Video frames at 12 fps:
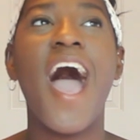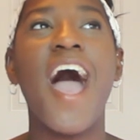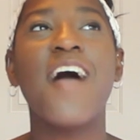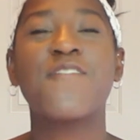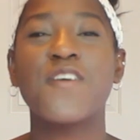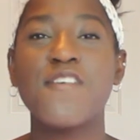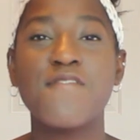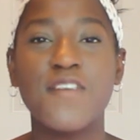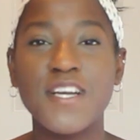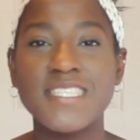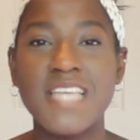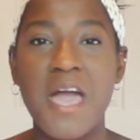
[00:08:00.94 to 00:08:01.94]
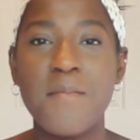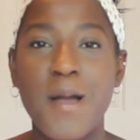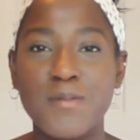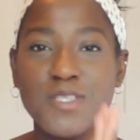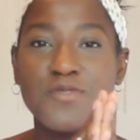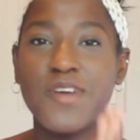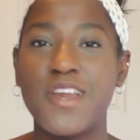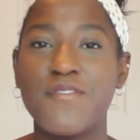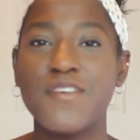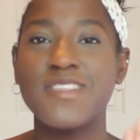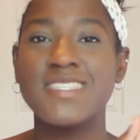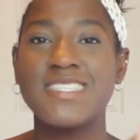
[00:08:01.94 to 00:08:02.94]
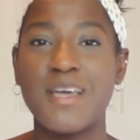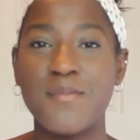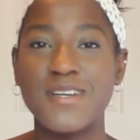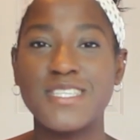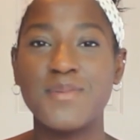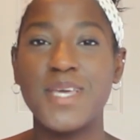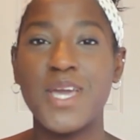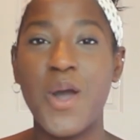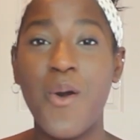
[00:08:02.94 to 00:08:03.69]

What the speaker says: for the first time, I'm just ready for the summer to be